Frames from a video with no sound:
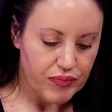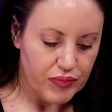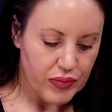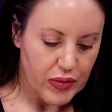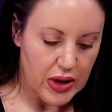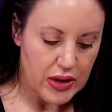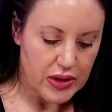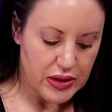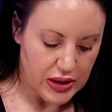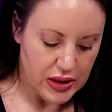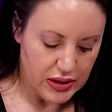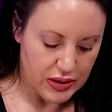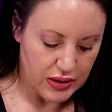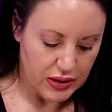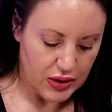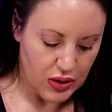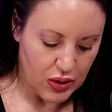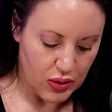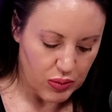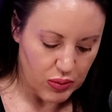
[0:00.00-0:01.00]
it didn't
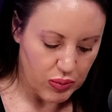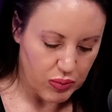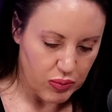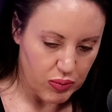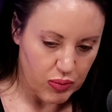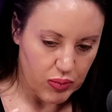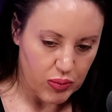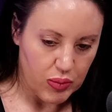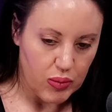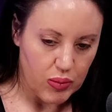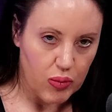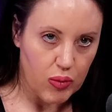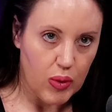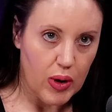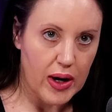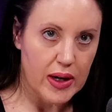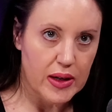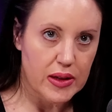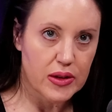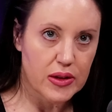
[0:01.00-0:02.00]
go
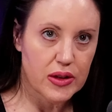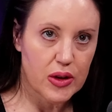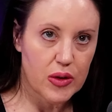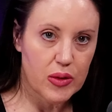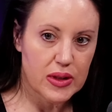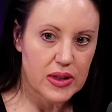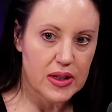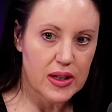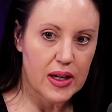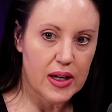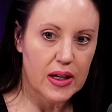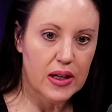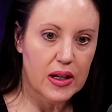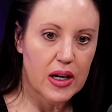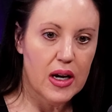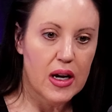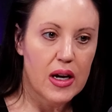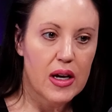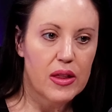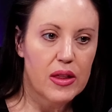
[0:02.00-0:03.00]
right. So it's like
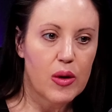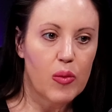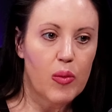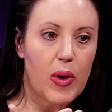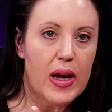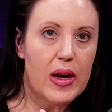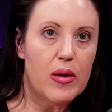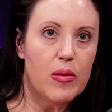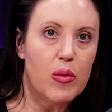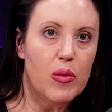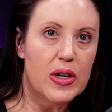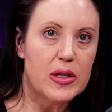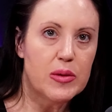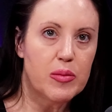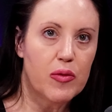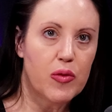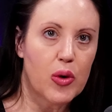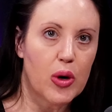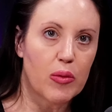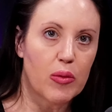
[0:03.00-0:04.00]
the way it was
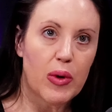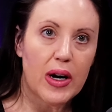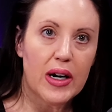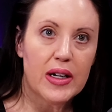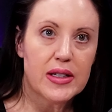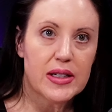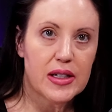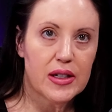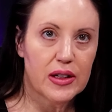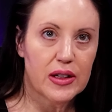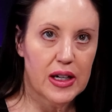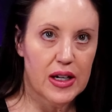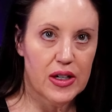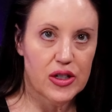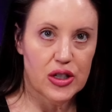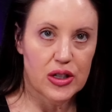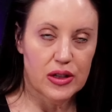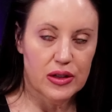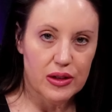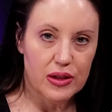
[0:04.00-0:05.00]
before.
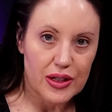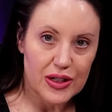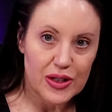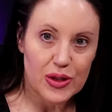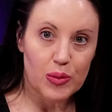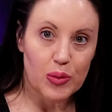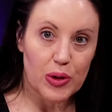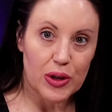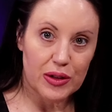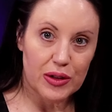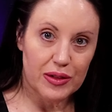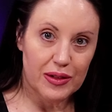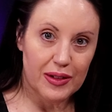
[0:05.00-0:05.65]
Reconciliation is the word.